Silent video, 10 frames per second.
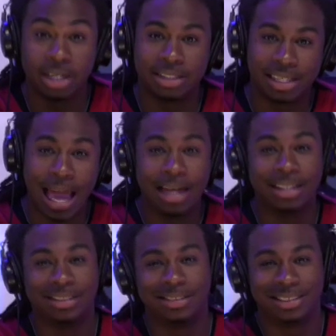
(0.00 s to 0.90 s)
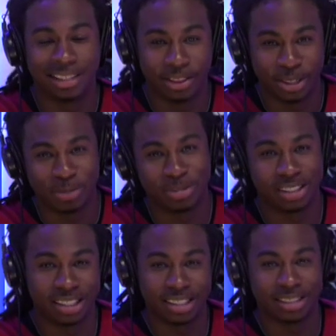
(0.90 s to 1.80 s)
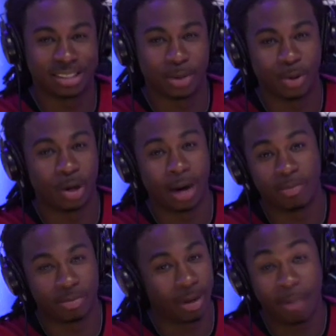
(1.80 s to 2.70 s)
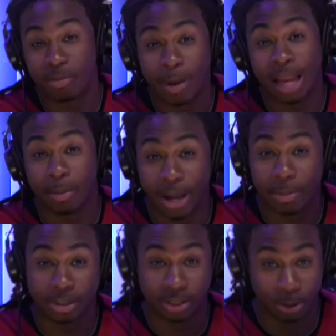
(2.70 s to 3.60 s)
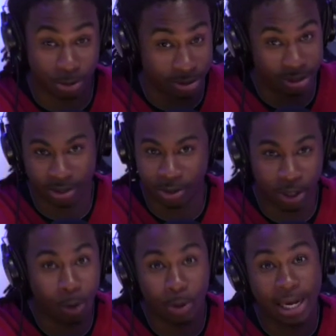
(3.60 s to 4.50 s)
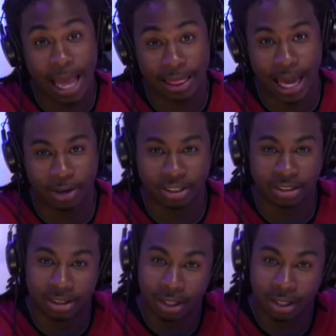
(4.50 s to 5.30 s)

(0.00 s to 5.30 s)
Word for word: your talent, Southern MCs. Come on. I'm from I'm from Alabama, so you, you know we got thousands.